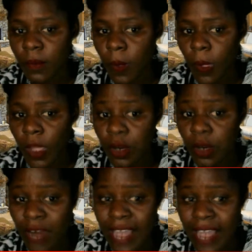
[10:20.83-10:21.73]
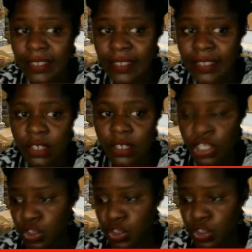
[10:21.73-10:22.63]
right? You
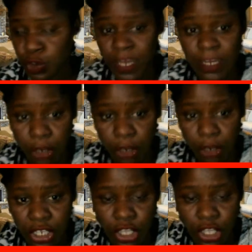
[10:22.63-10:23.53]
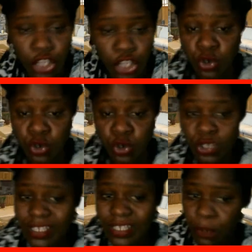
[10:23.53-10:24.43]
spend the money, you loot the
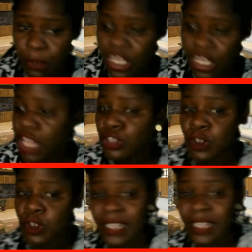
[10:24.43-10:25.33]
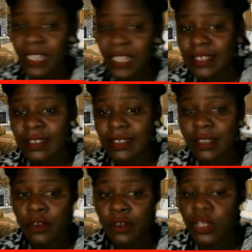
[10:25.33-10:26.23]
money, you spent it,
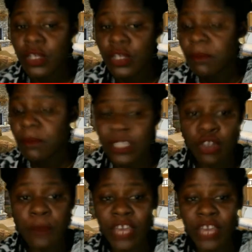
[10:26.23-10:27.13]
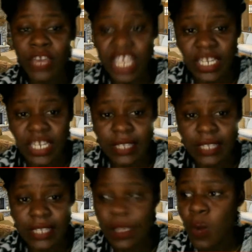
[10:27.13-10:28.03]
the sum you hid it, when
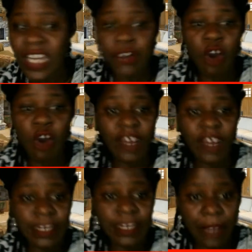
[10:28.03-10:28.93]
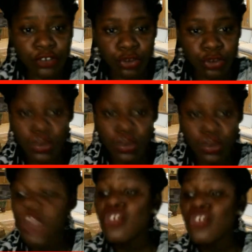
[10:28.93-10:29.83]
they recovered it back to you, you
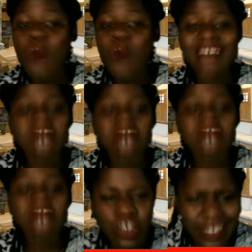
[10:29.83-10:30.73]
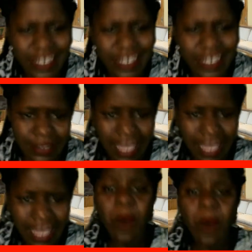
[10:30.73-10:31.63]
are still relooting it. And when
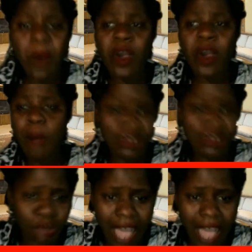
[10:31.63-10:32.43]
we come out to ask,